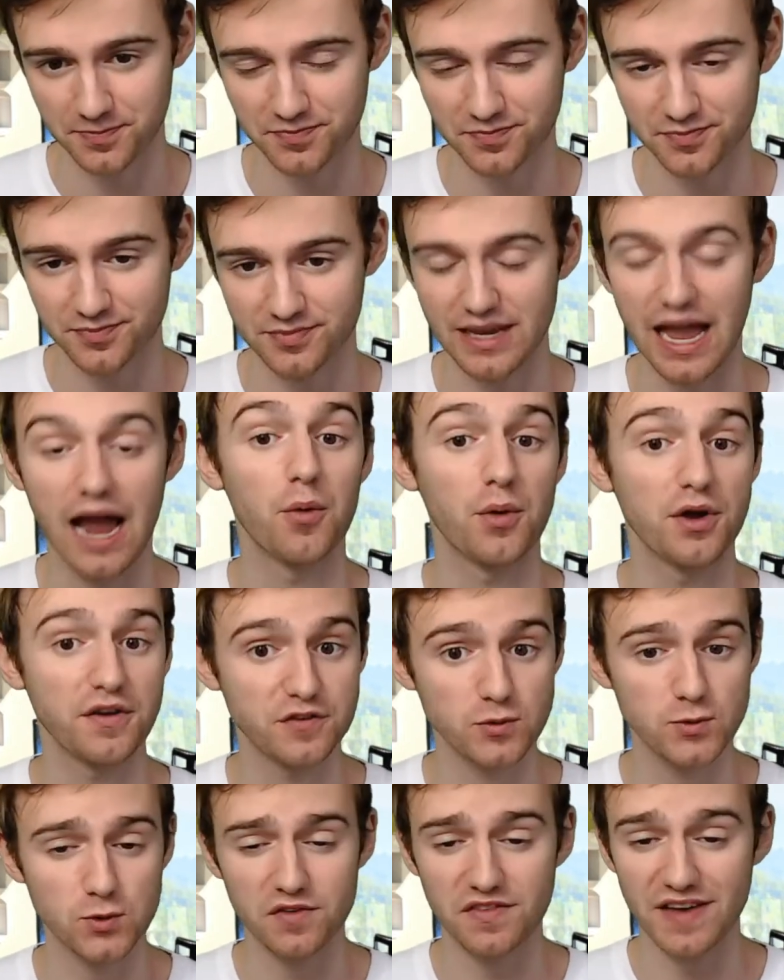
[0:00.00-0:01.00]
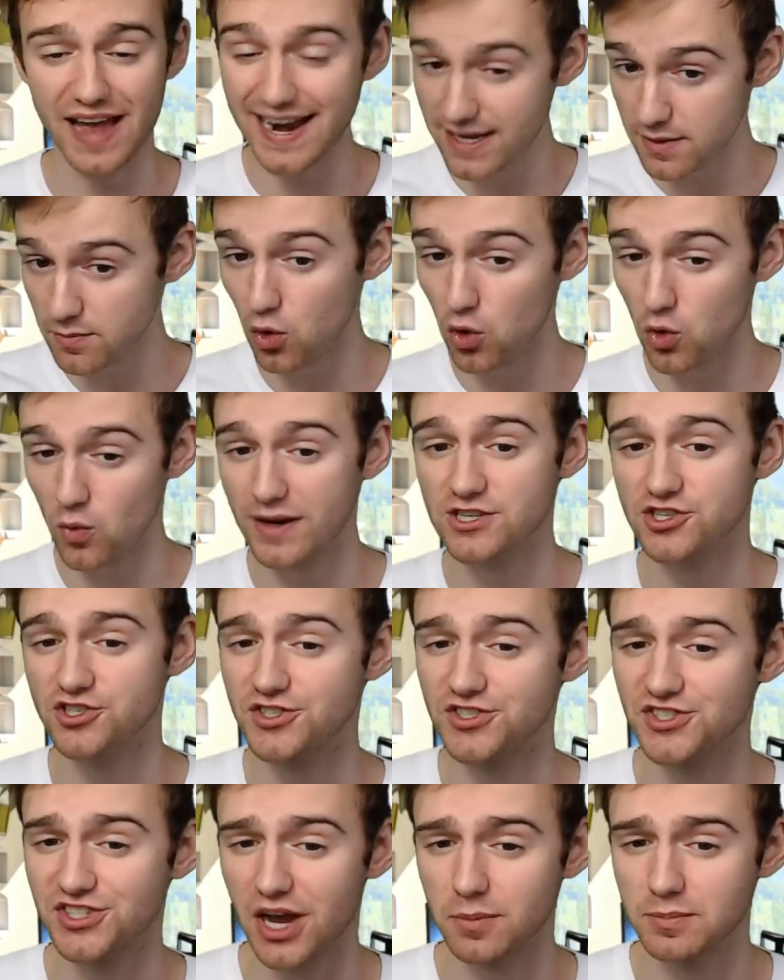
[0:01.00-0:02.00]
Now if you do have any more
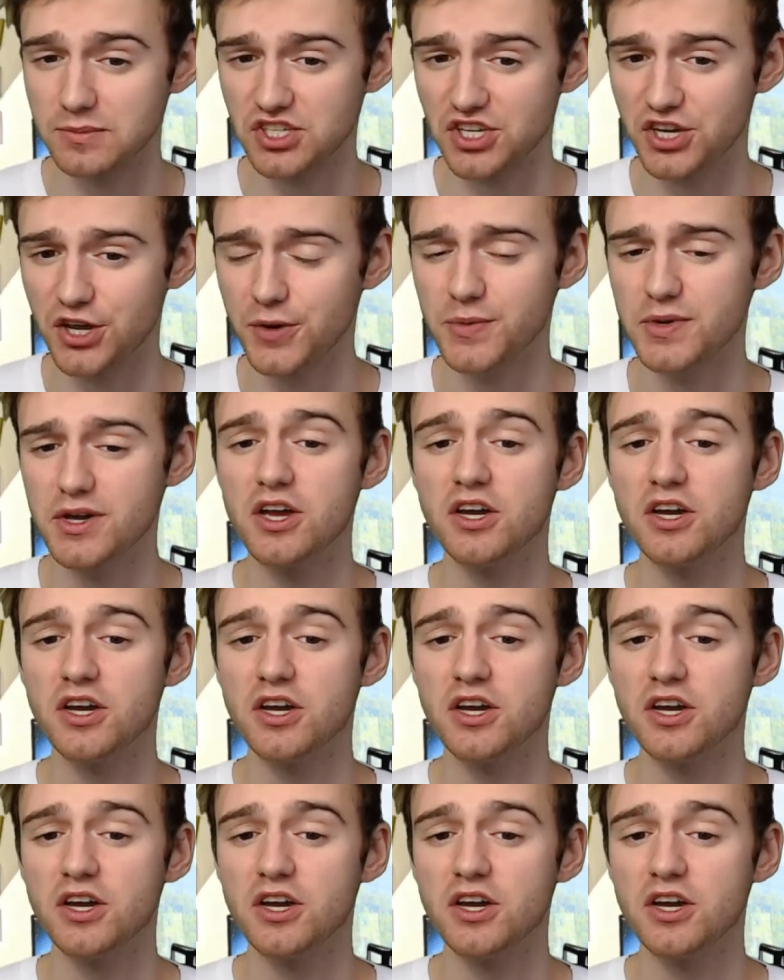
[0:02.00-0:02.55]
questions come to you,